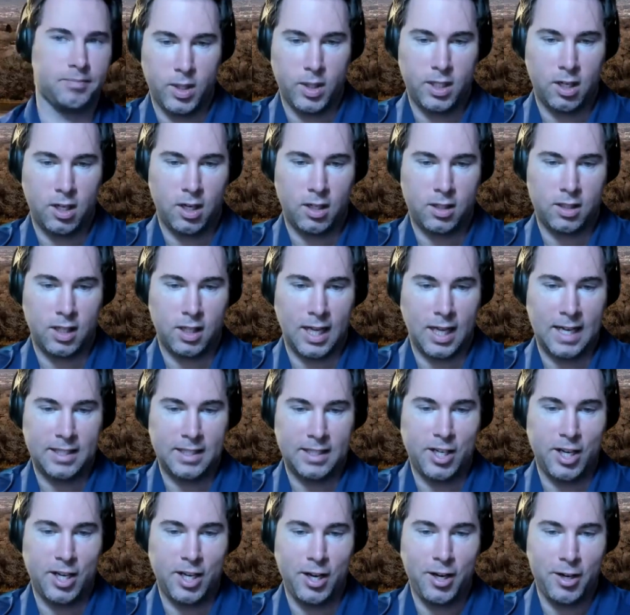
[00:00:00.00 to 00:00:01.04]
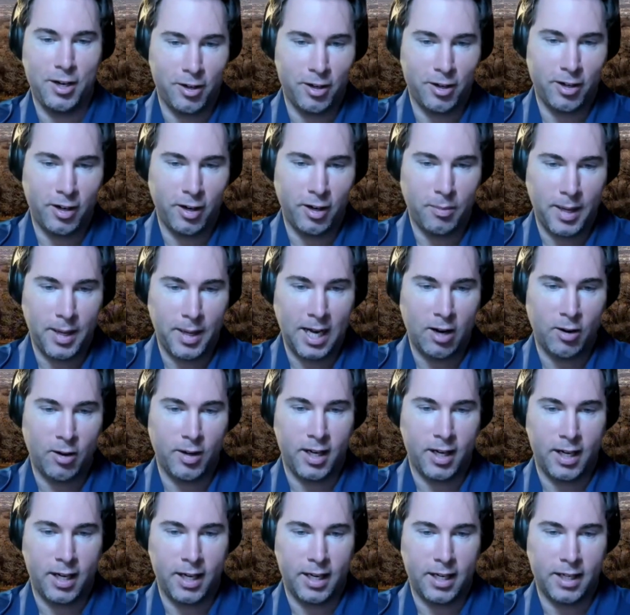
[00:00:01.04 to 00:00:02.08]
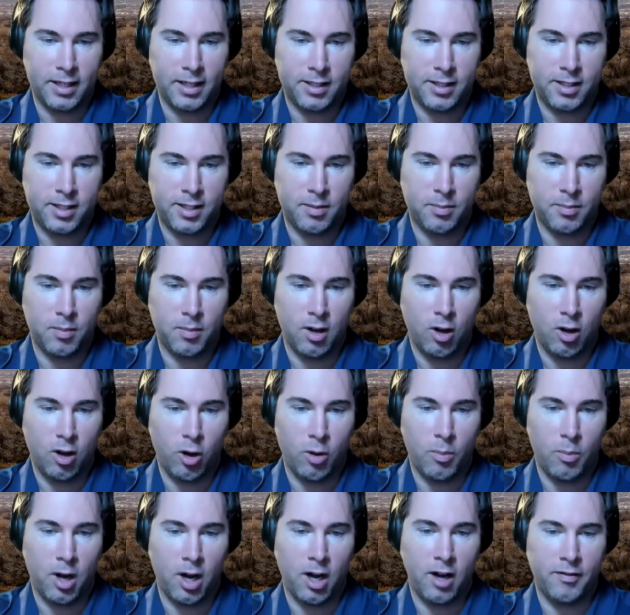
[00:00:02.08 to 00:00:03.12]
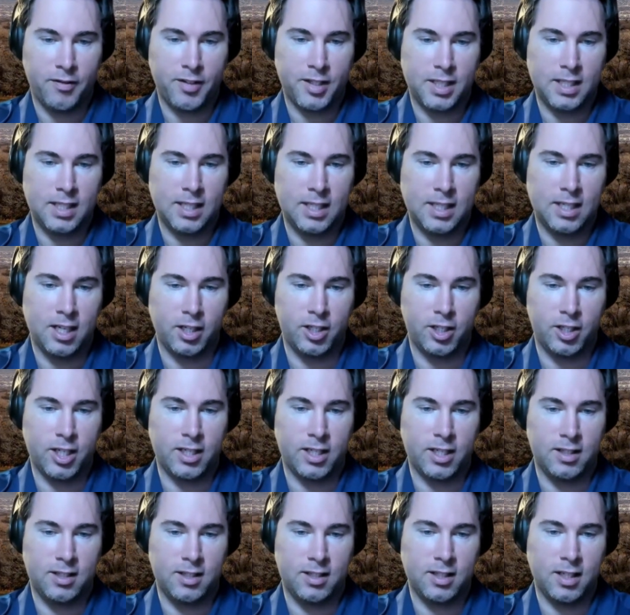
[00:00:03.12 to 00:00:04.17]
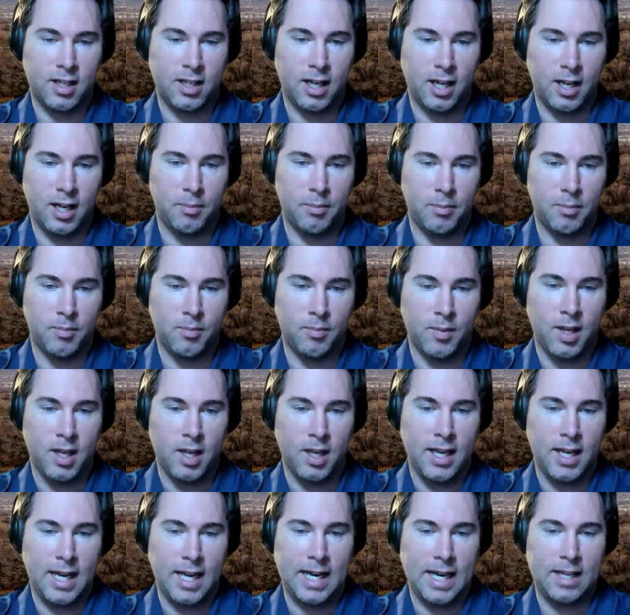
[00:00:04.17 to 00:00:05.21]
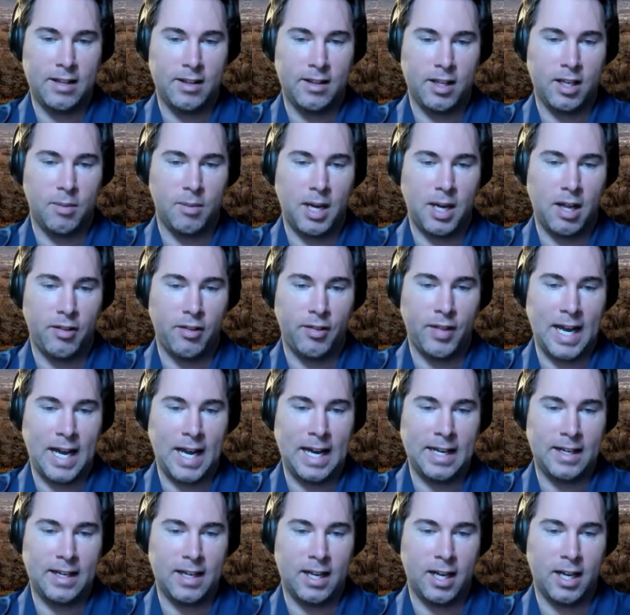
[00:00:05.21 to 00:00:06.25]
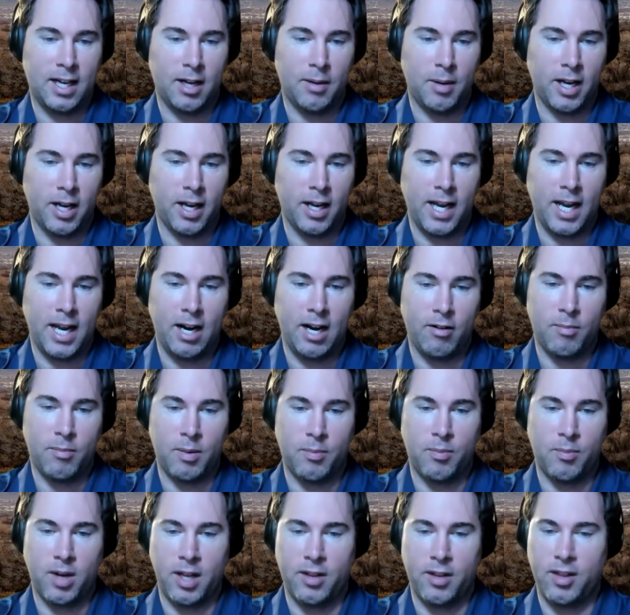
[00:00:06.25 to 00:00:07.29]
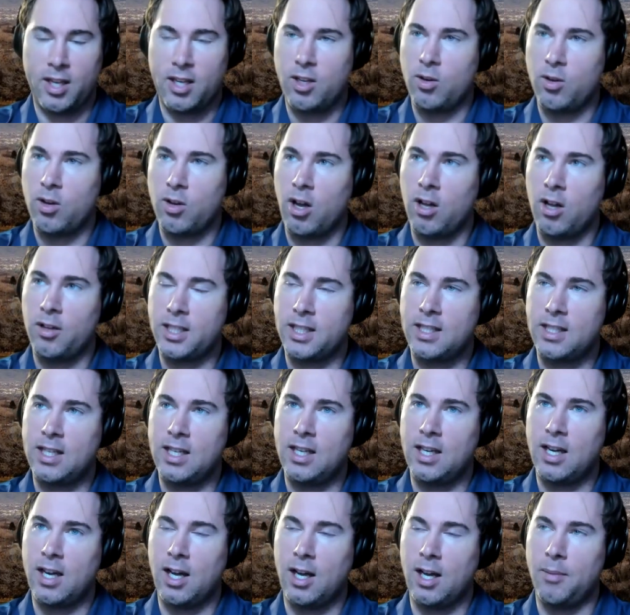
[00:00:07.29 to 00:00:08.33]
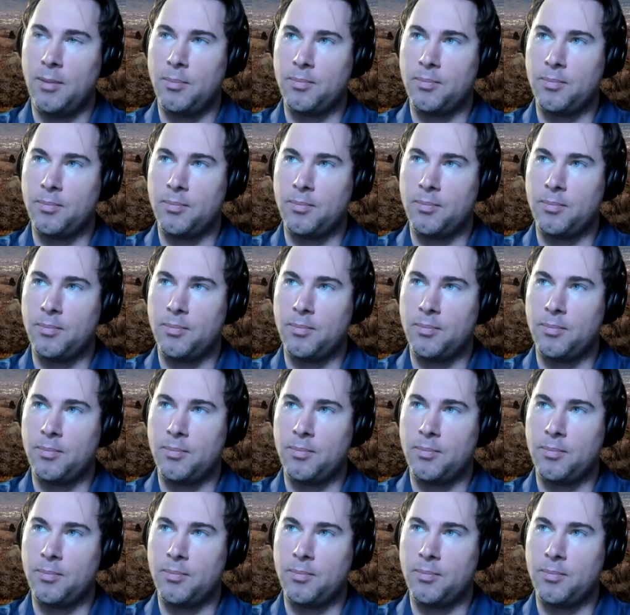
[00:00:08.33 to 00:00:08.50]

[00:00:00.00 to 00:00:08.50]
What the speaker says: We talked last year about some home office deductions. Anything about that? I can't remember. I think you called it the